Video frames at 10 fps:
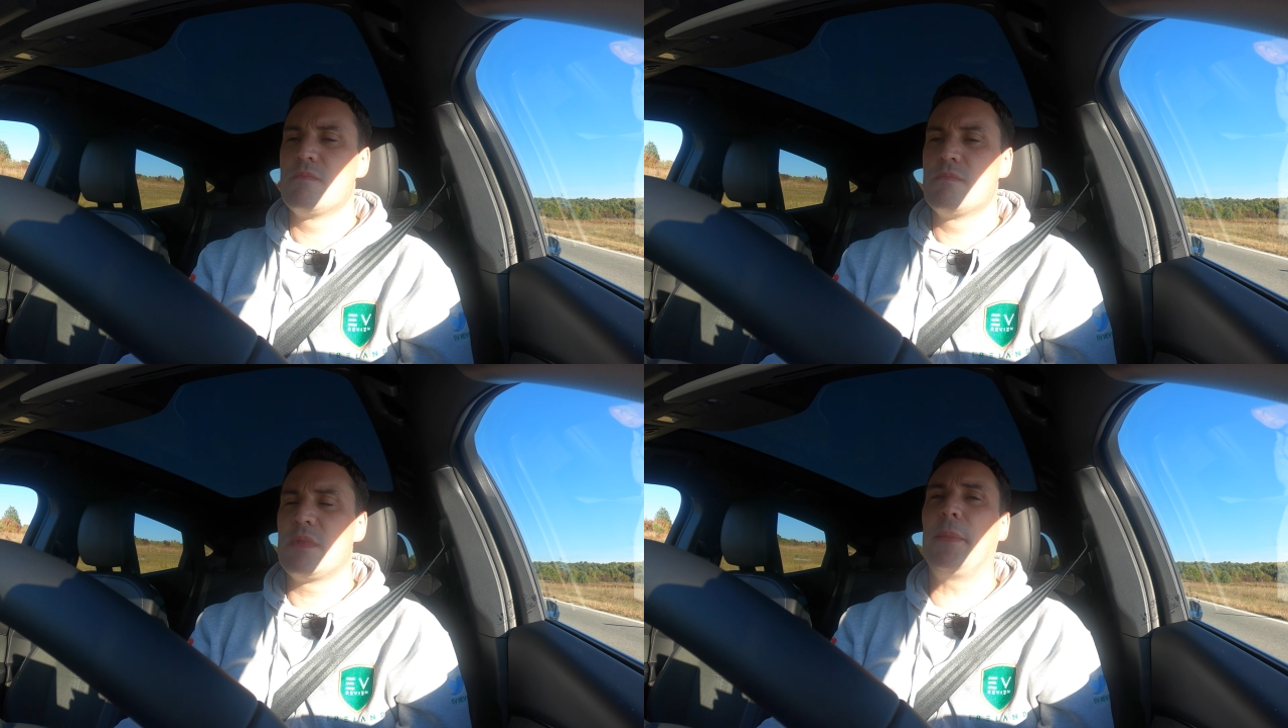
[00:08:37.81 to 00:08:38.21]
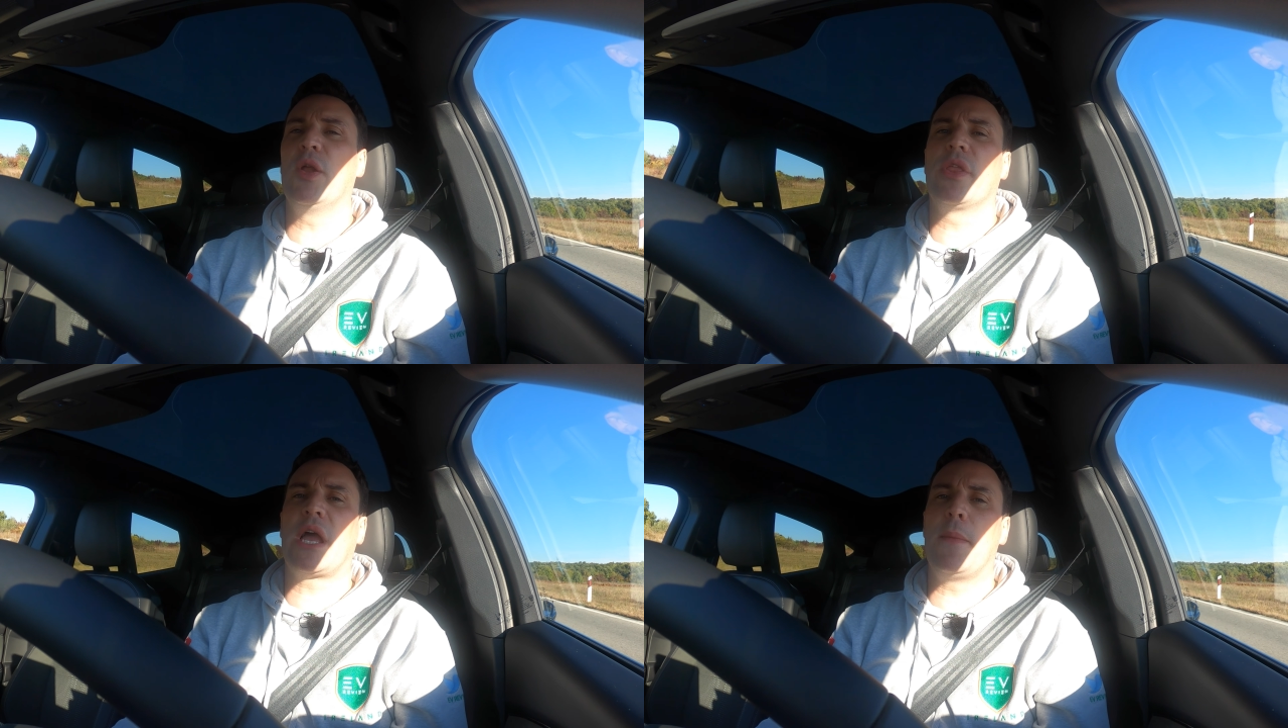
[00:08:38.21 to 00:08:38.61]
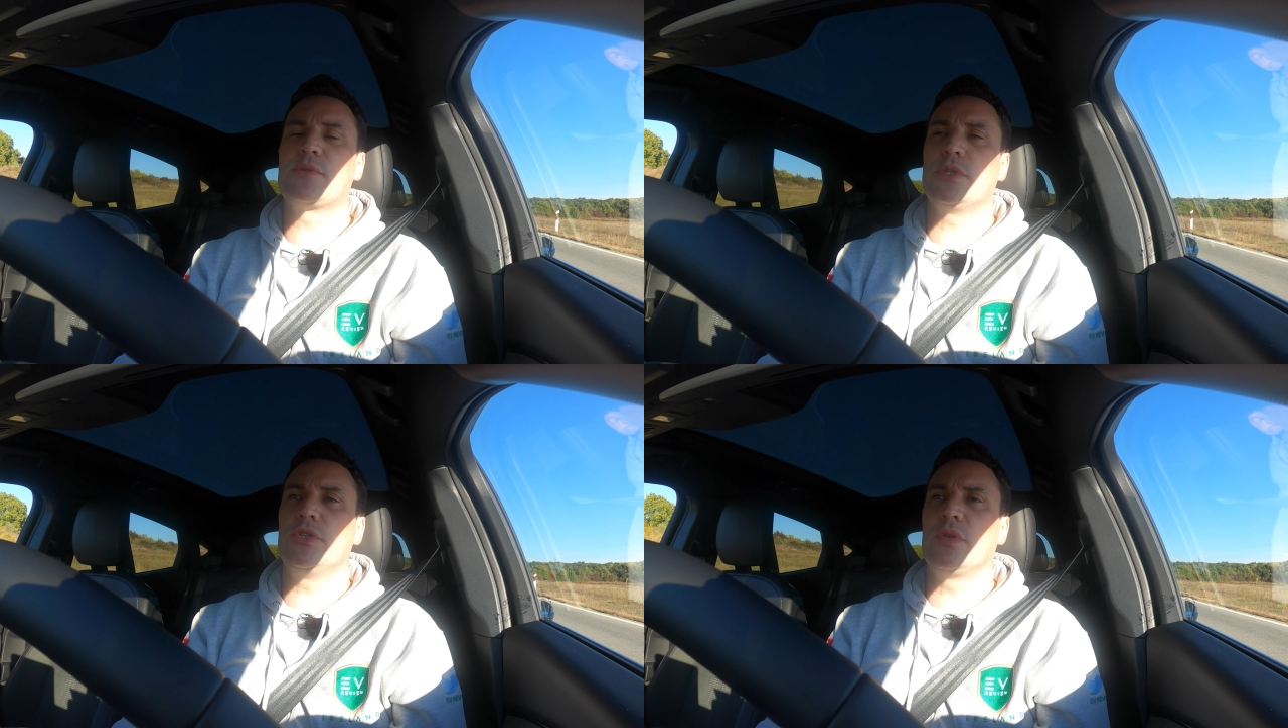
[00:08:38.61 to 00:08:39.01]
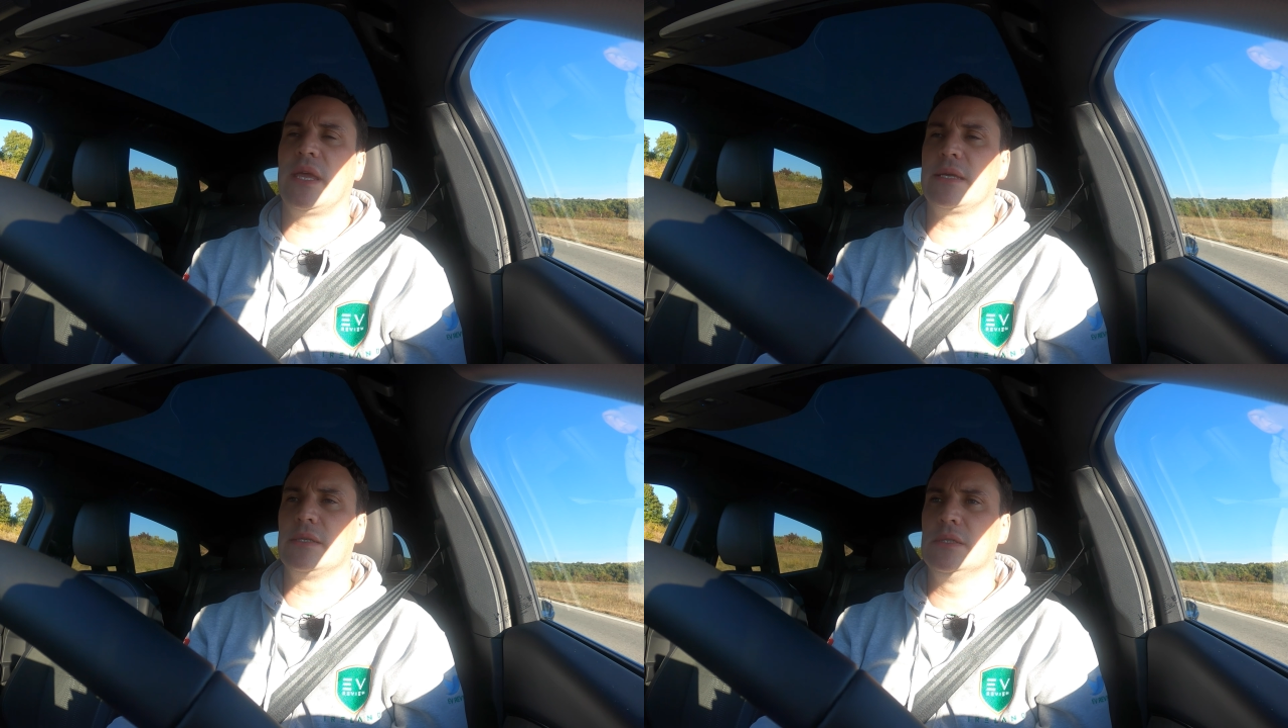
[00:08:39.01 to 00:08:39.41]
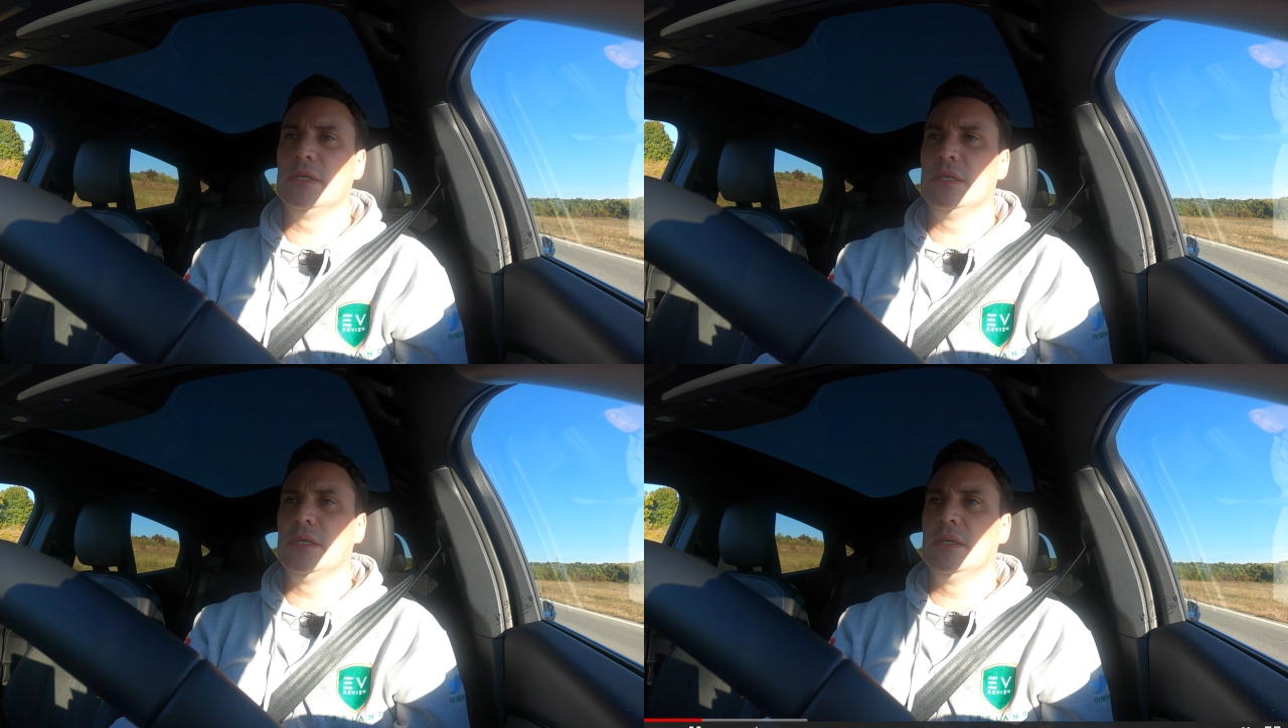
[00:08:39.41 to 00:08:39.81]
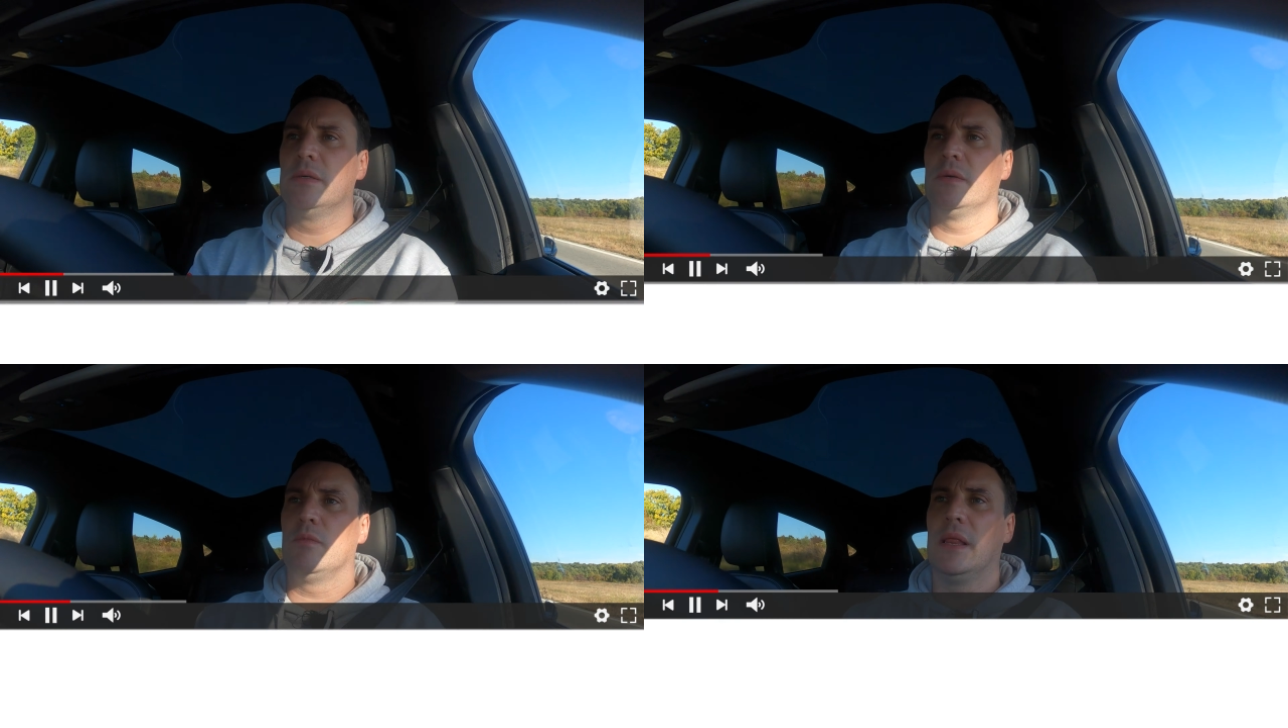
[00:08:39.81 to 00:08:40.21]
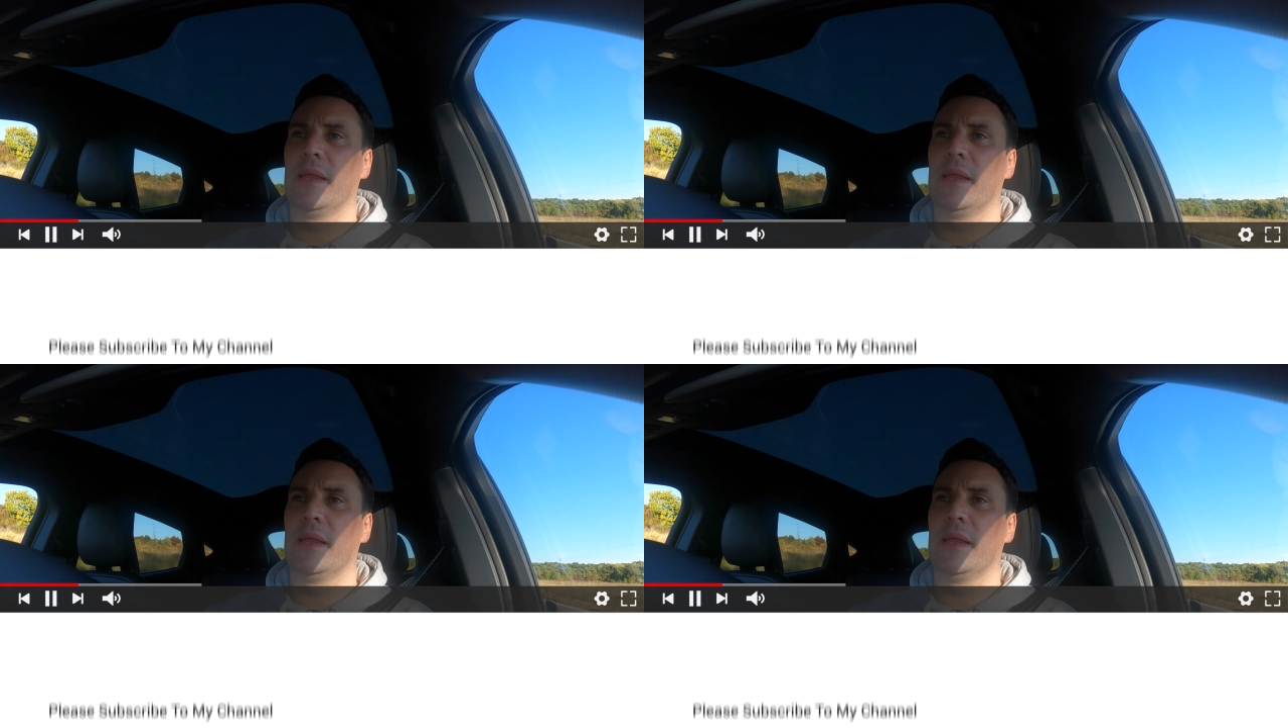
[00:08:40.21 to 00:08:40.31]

Let me know in the comments what you think. Will